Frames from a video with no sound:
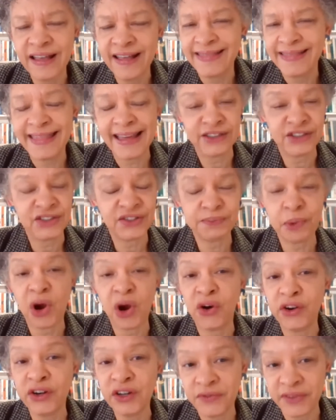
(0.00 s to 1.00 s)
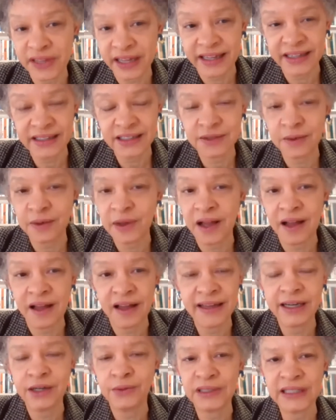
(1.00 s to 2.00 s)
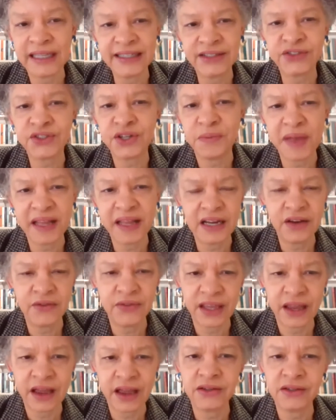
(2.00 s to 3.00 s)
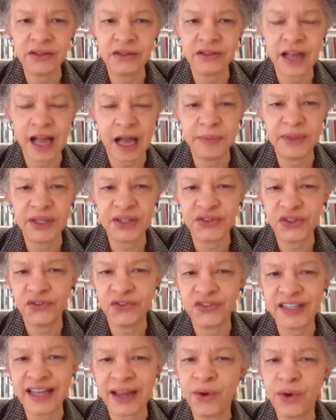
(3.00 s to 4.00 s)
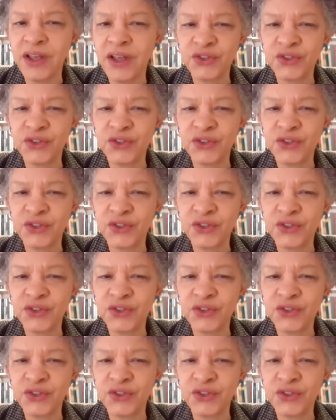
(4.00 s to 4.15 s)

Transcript: That's part of it, and it relates to many of the other topics you've said.